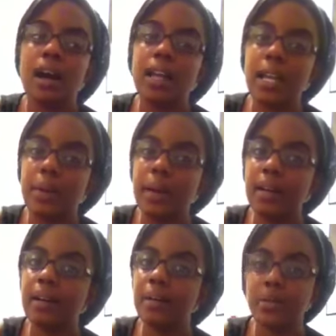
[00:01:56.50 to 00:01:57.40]
anyway,
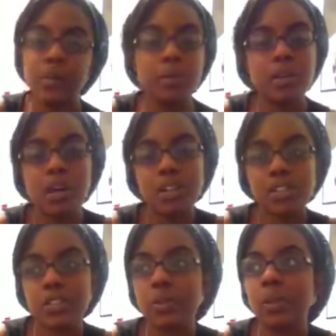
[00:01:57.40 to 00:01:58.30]
um, sorry I'm talking
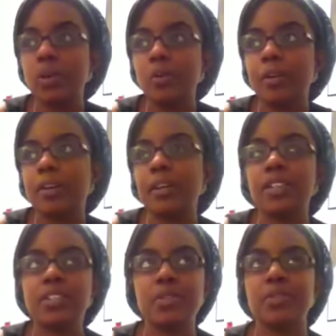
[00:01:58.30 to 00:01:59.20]
so low, but
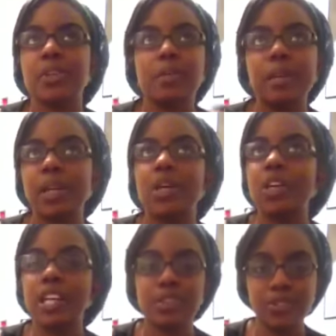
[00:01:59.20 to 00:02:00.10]
I just don't feel like being
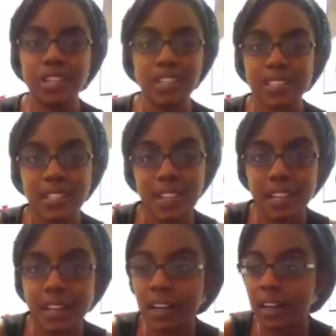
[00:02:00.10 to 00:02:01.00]
all energetic
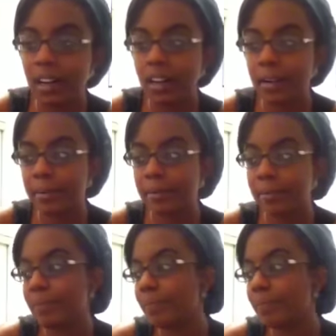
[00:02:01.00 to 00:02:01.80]
today. Um,